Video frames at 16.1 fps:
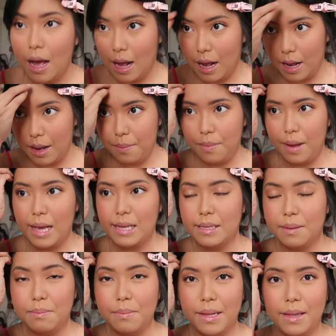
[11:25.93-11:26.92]
I
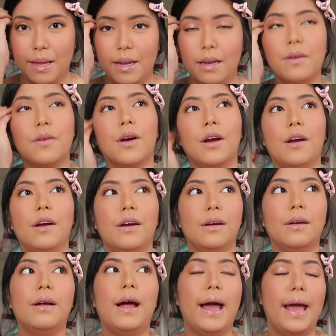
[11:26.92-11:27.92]
submitted
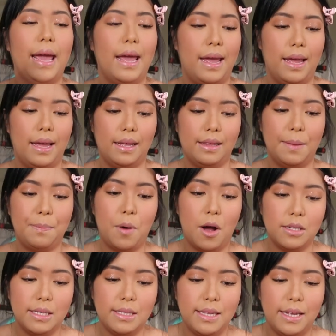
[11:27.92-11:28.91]
or I
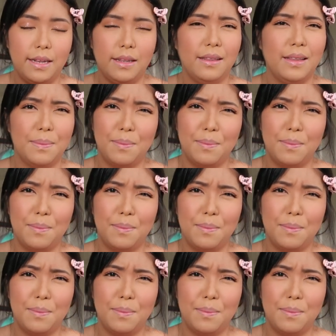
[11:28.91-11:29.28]
deposited,